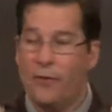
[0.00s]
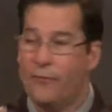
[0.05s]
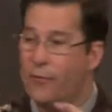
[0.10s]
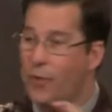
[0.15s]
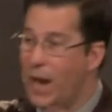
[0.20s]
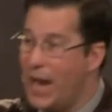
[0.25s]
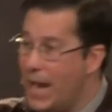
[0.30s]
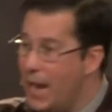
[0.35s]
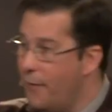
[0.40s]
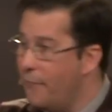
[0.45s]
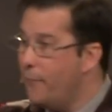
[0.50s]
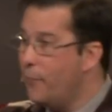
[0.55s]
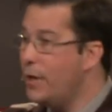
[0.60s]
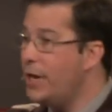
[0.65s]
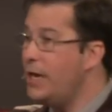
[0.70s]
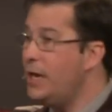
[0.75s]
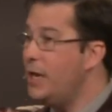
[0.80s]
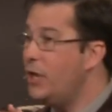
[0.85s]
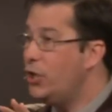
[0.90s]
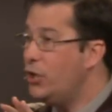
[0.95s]
for
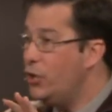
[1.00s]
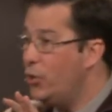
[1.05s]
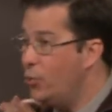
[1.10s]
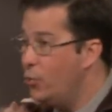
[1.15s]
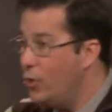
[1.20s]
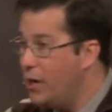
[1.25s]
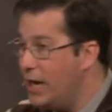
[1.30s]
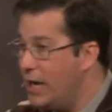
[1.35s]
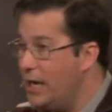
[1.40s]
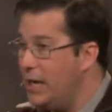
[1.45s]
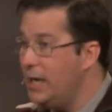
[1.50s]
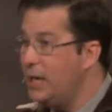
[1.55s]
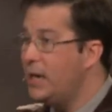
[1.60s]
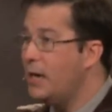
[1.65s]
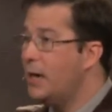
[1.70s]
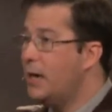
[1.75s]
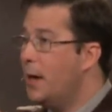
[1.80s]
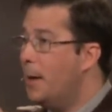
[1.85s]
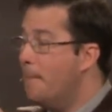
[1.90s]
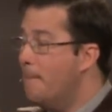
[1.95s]
every
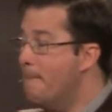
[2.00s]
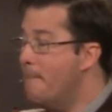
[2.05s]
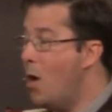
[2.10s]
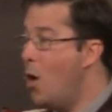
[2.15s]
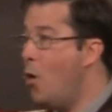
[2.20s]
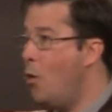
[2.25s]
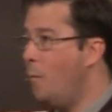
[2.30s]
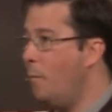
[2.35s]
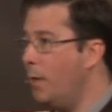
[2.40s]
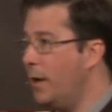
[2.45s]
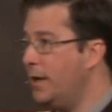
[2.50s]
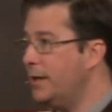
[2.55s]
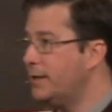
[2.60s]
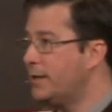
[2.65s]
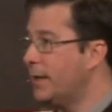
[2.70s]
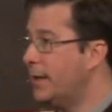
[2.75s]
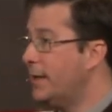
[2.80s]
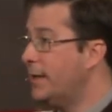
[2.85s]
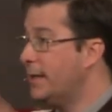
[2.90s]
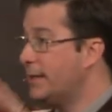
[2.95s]
unique moment